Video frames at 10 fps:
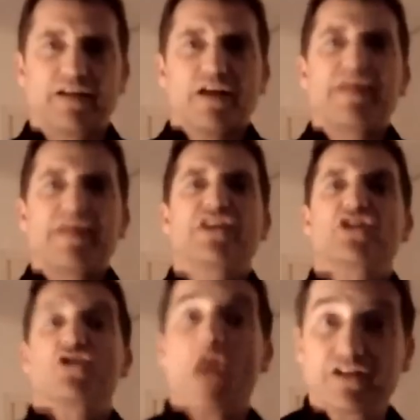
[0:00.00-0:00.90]
they just
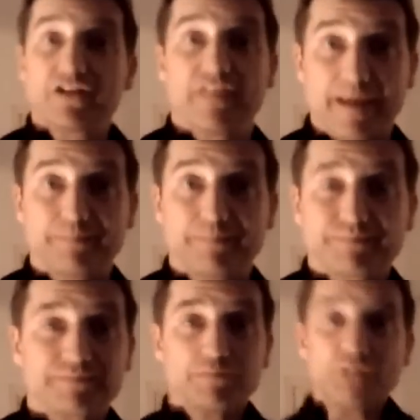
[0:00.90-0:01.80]
talked to them.
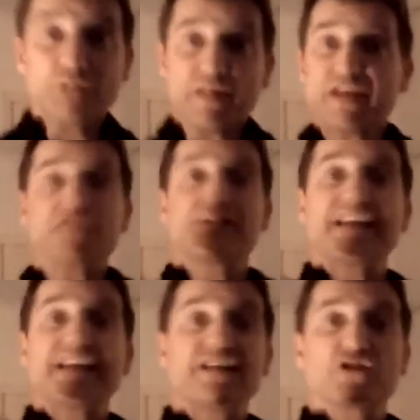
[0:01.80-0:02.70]
They
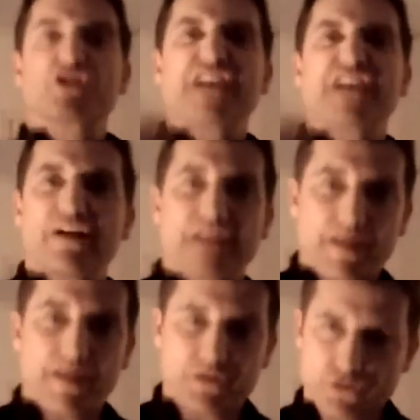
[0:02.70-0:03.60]
didn't share
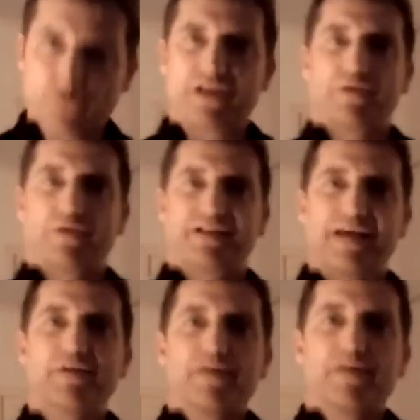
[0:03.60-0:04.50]
the opportunity with
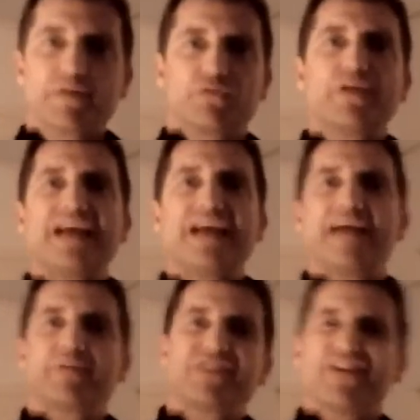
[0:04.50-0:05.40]
them, because we
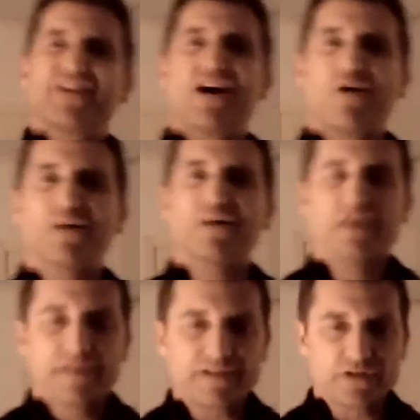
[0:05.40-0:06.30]
happen to know
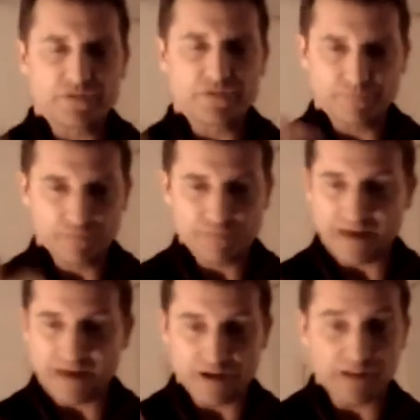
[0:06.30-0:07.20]
that
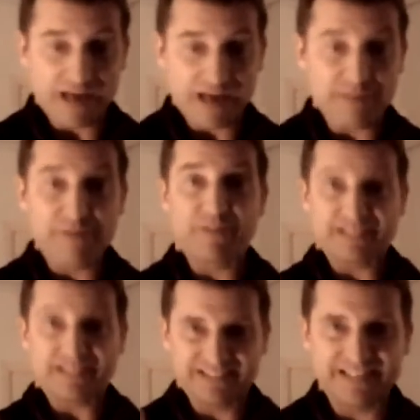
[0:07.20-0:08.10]
that a lot of
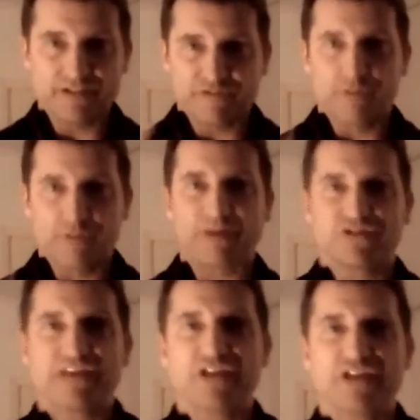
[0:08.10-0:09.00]
people that see the full
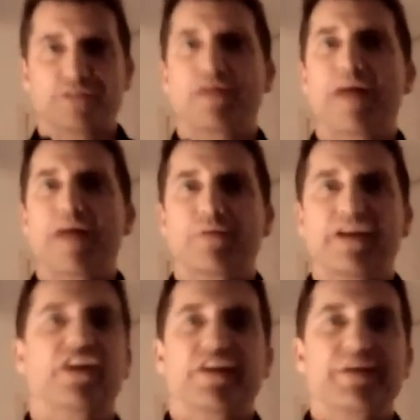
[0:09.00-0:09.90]
presentation
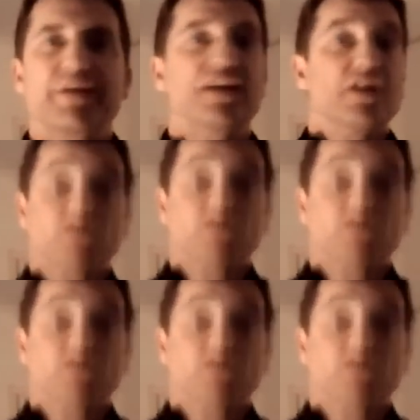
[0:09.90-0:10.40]
properly are going to be